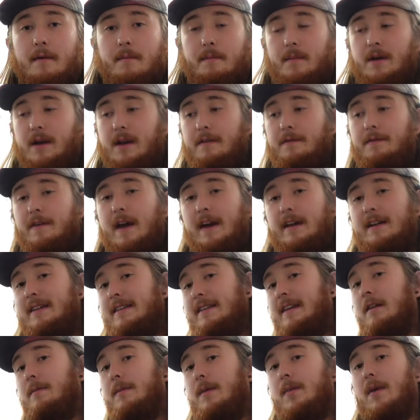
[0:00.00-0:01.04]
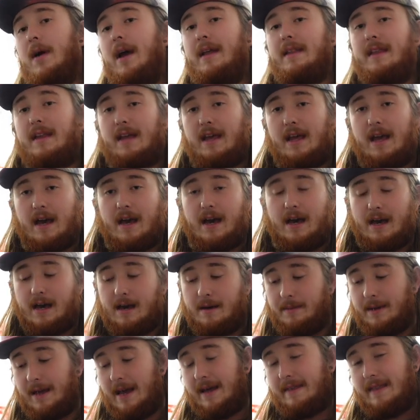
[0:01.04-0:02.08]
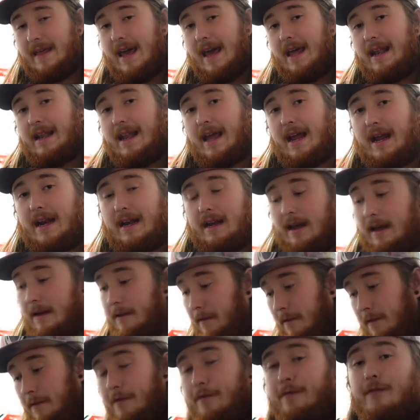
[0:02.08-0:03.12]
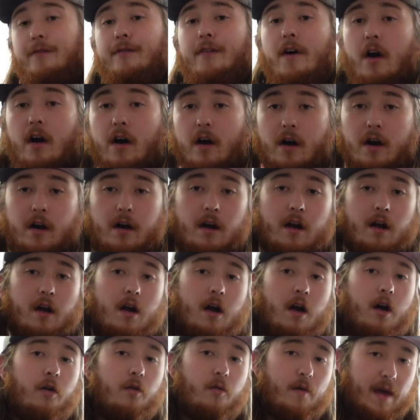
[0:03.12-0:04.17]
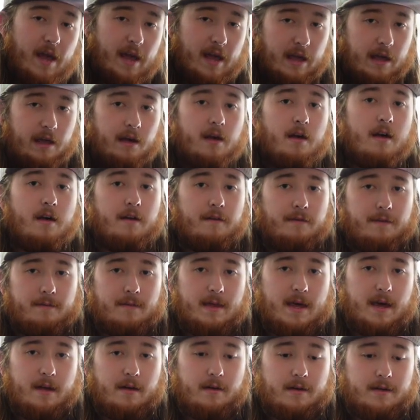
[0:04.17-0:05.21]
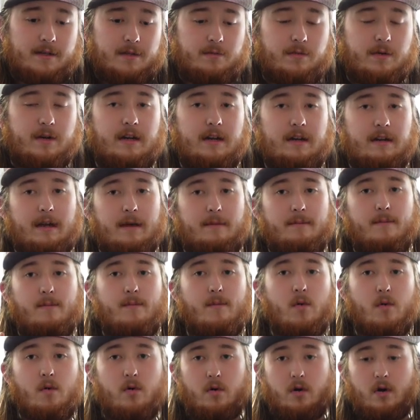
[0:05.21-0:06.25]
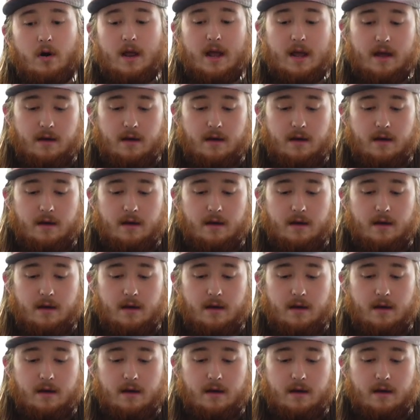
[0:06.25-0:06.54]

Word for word: but in fact it's going to be behind the uh, behind the headlight and far away from the header. So we're going to get more,